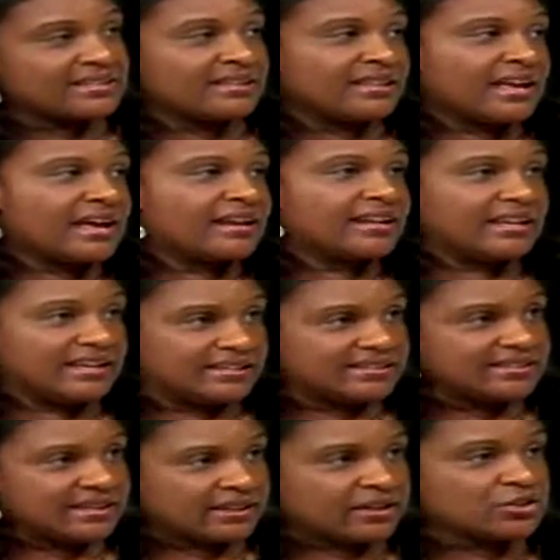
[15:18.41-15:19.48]
and that is
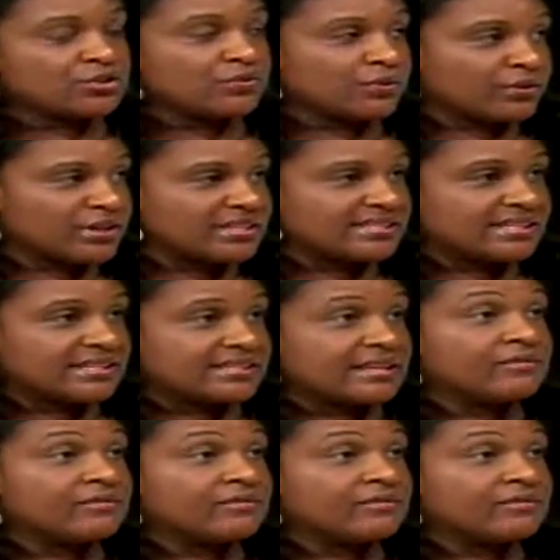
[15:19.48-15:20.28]
the electrophoresis.